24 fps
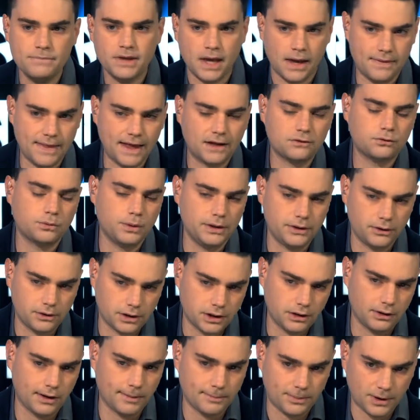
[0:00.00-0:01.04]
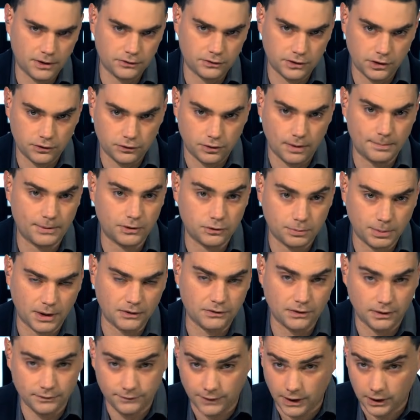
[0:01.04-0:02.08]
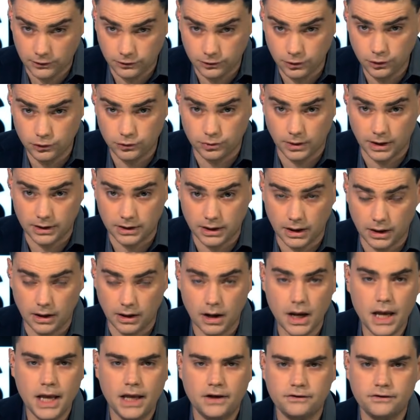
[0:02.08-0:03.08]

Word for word: And that's what you're hearing President Trump express on Fox News right there